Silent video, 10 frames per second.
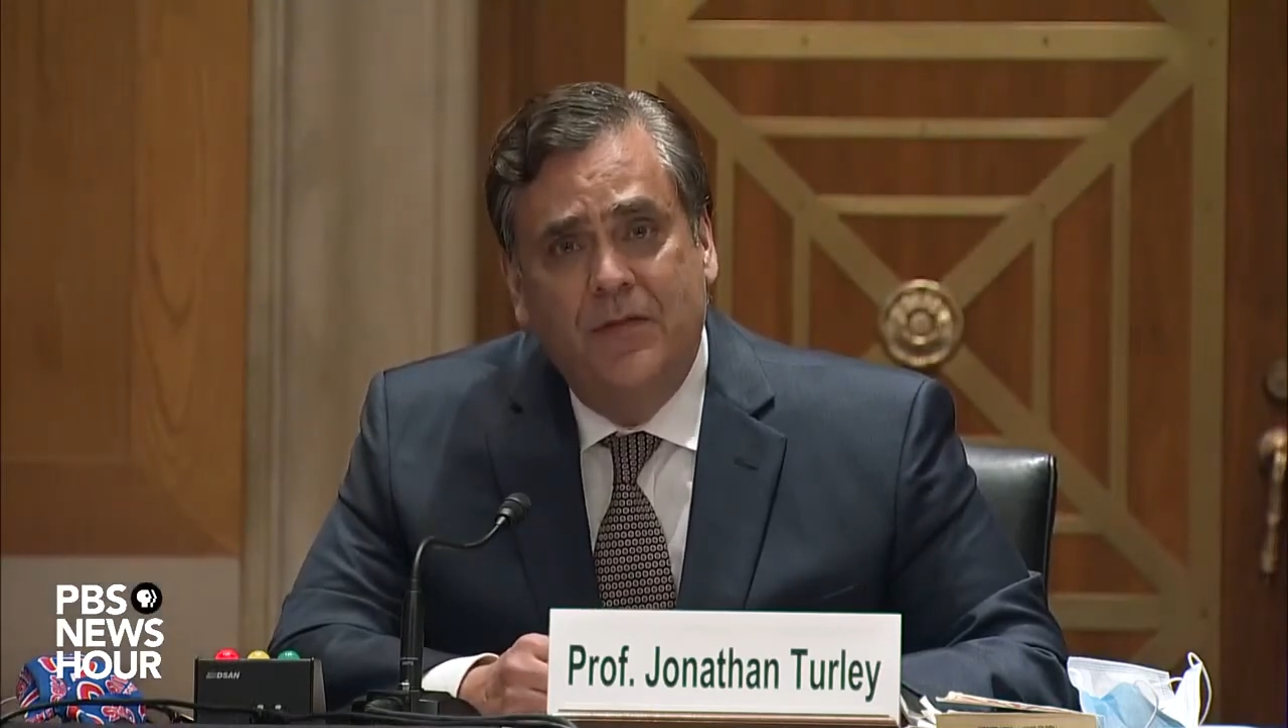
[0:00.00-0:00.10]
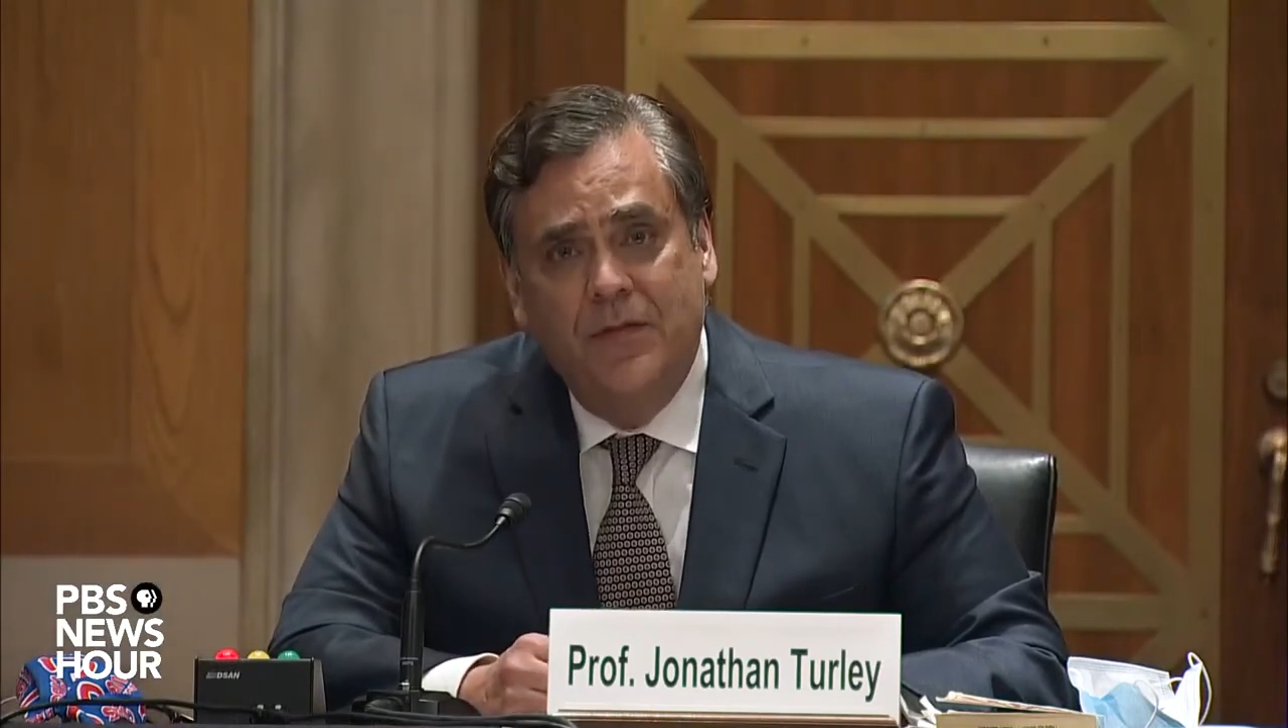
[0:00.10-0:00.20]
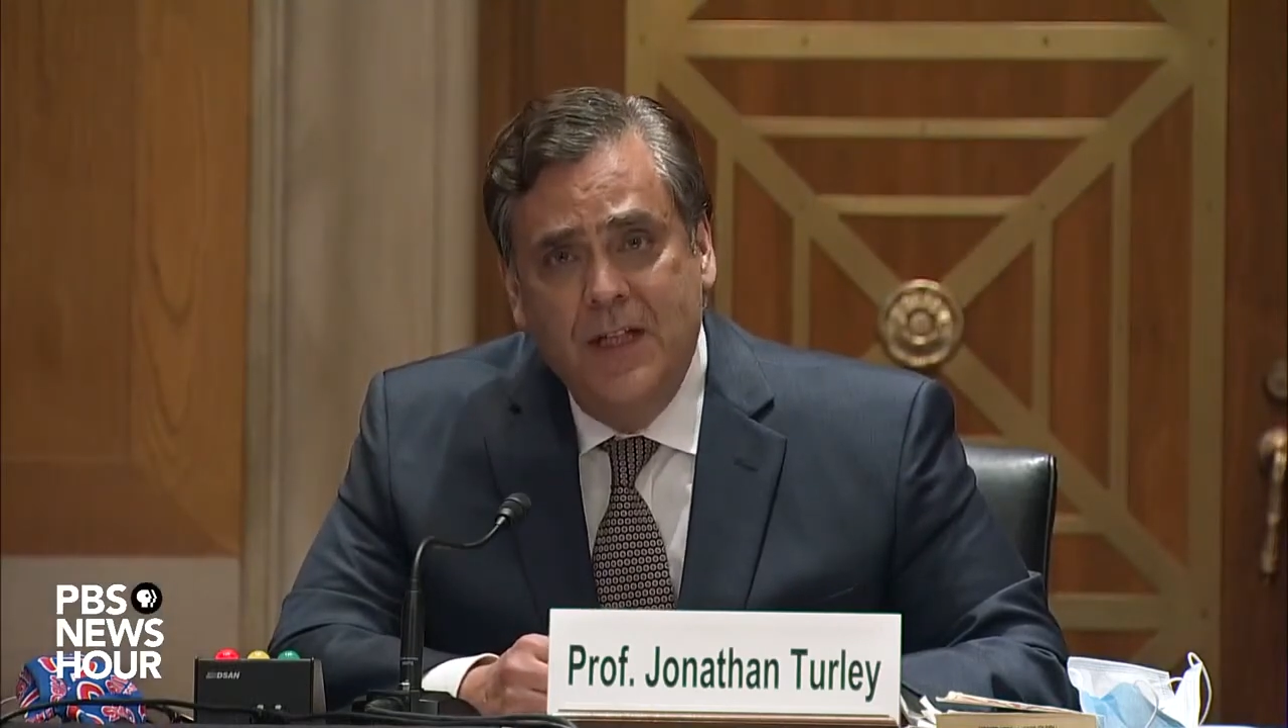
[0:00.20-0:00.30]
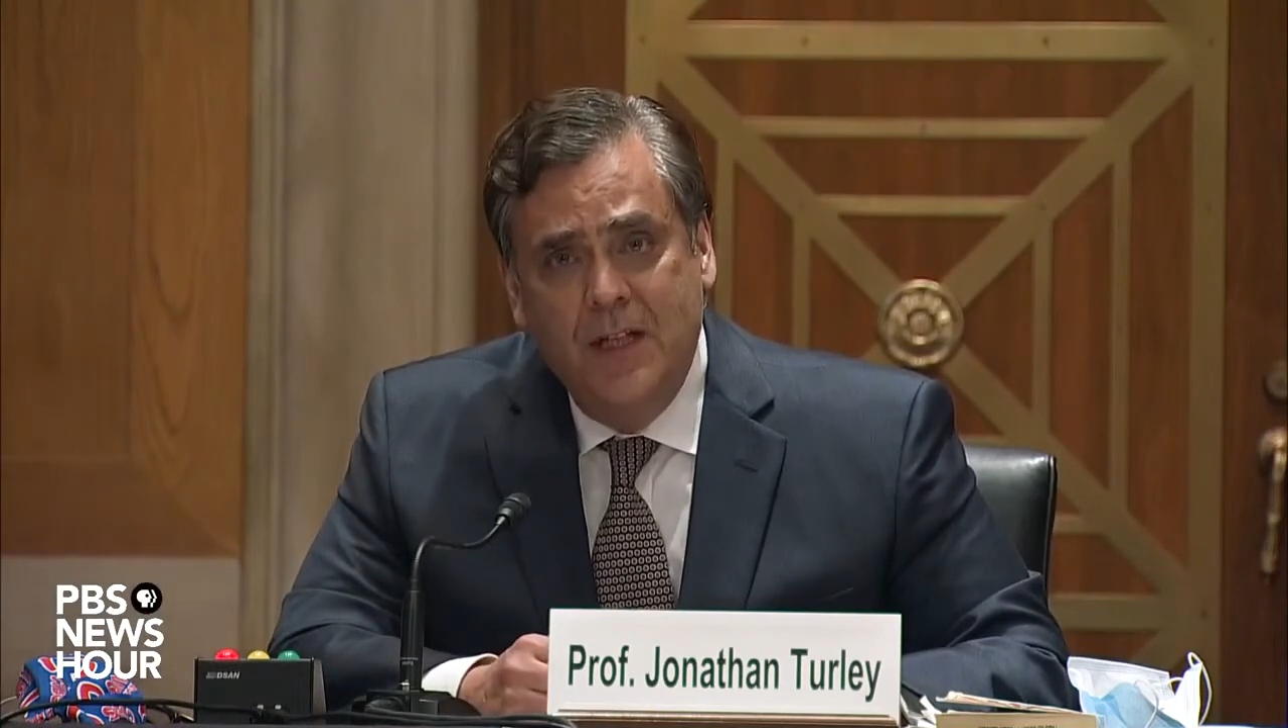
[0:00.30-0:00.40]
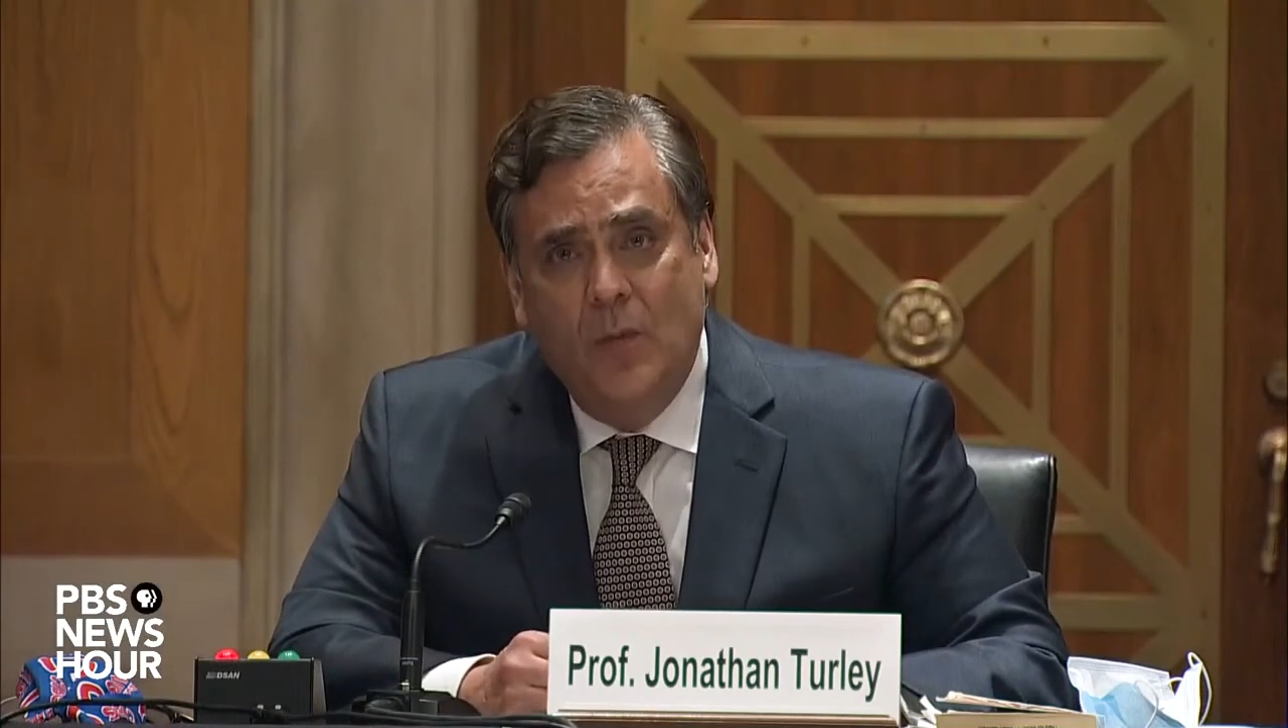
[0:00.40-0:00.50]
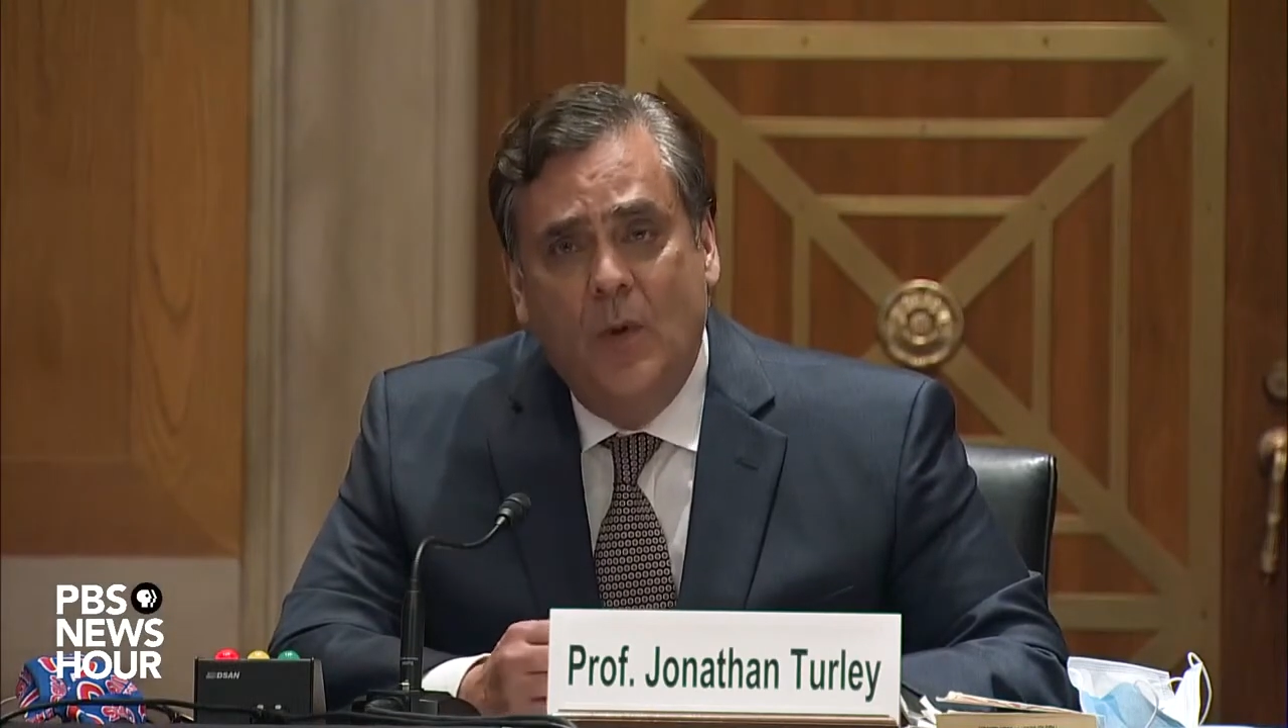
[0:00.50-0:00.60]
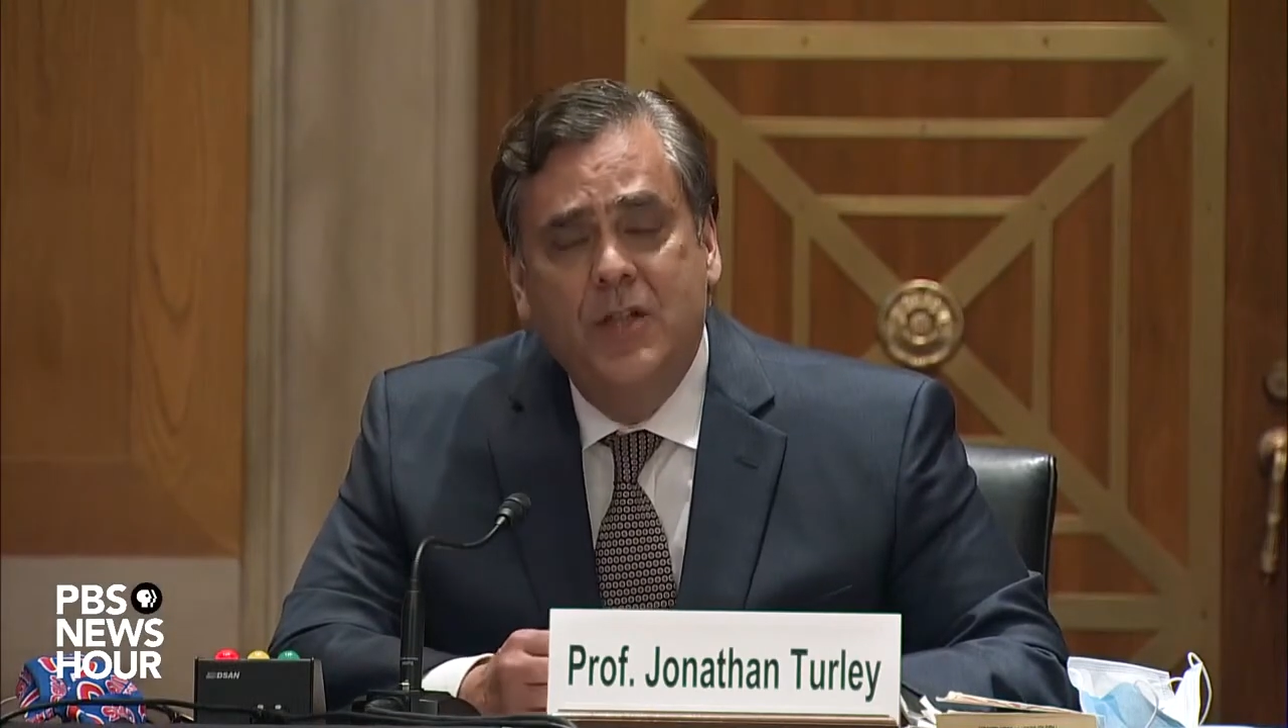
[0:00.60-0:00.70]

freedom.